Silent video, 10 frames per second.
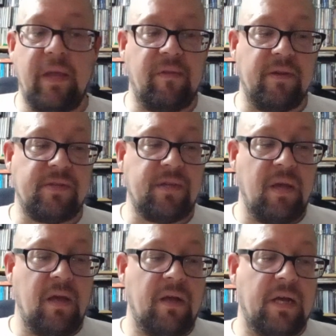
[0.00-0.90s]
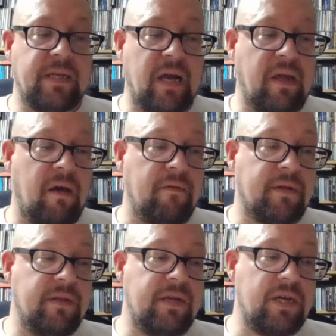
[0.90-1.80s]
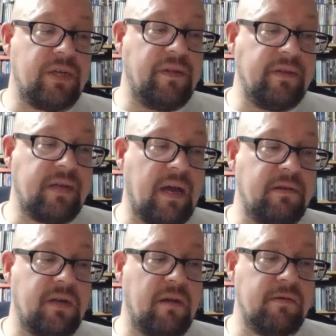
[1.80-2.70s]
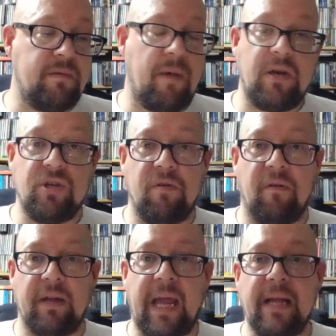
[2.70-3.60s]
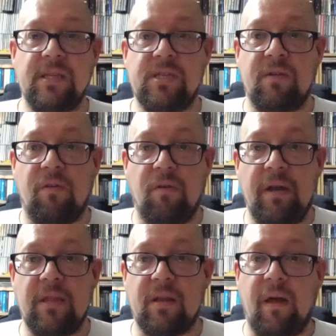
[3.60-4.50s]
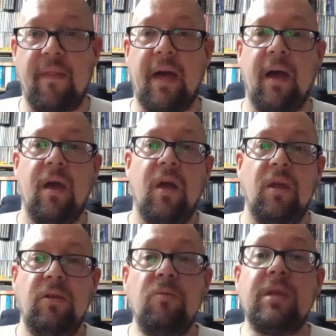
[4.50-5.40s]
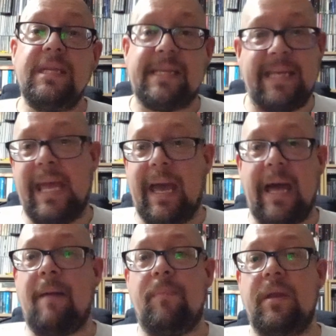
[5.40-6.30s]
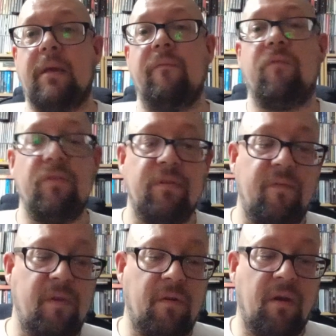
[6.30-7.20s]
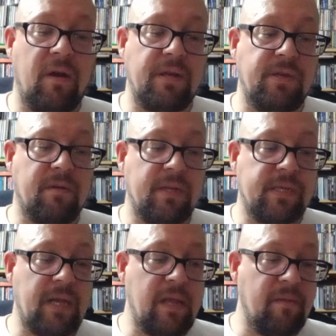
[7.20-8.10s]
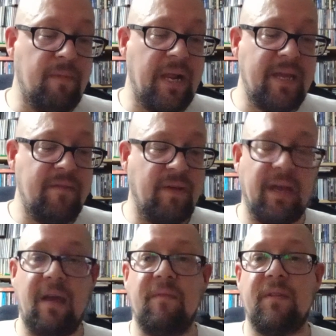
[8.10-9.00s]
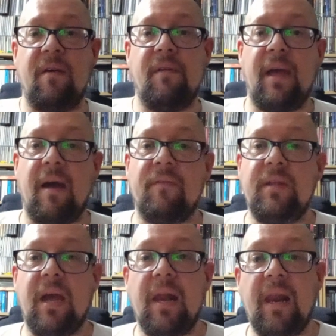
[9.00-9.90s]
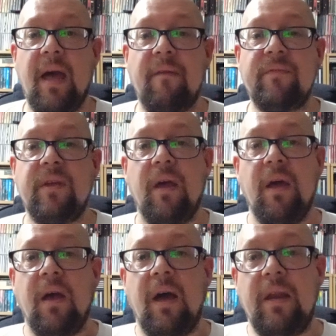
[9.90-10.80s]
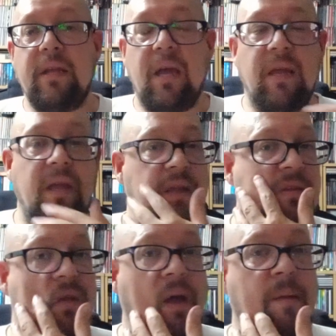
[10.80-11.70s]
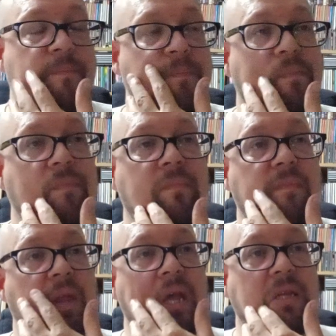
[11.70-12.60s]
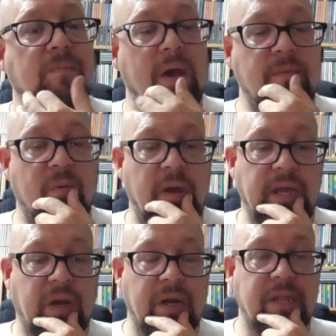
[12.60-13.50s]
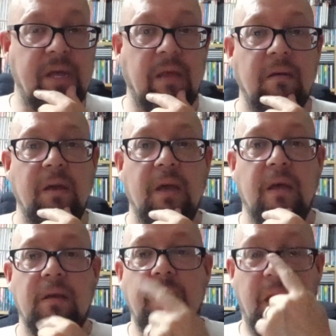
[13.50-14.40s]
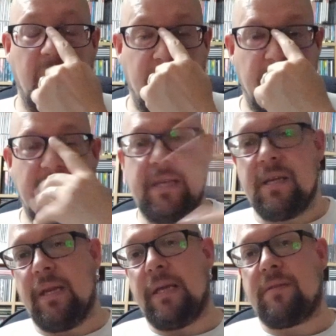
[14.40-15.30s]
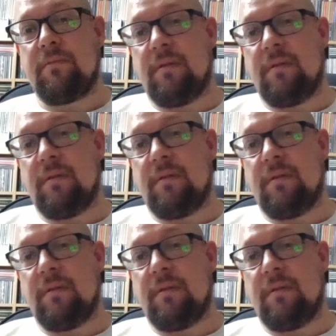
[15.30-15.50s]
that's had a health condition, that's had, you know, dementia or a cancer or anything like that, you can see it happening in front of your eyes. You can see them leaving, even though they haven't yet left. And it's a moment where you kind of think, you know, for this at least,